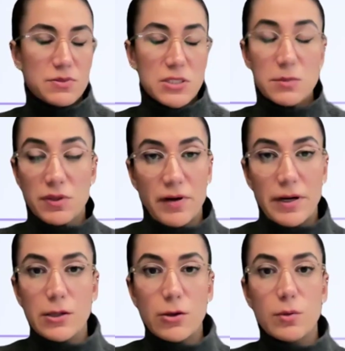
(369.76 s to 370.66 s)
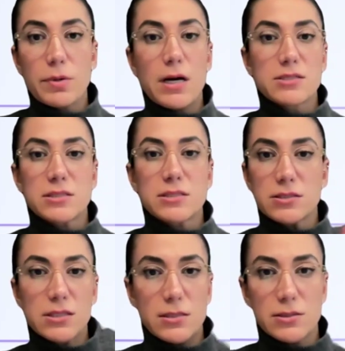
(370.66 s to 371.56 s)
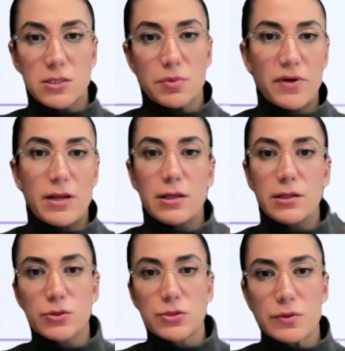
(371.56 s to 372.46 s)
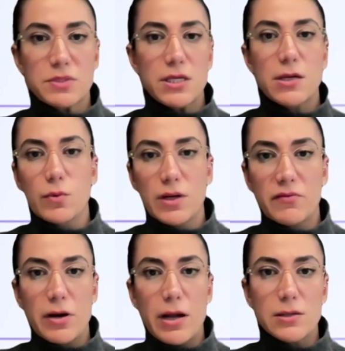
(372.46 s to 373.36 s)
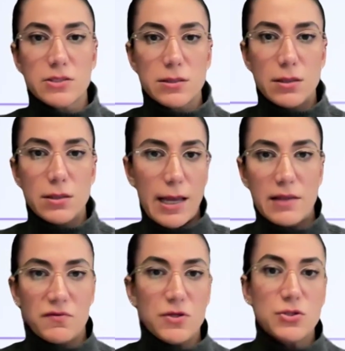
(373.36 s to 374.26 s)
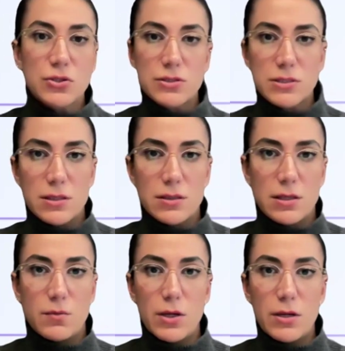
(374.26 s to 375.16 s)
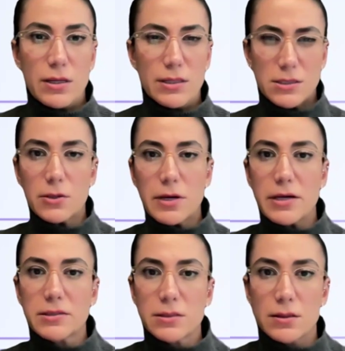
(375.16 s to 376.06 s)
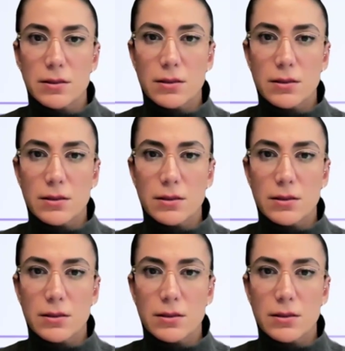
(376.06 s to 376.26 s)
help simplify the whole process, can simplify like your scripting or whatever else, and like add features and whatnot. Is that correct?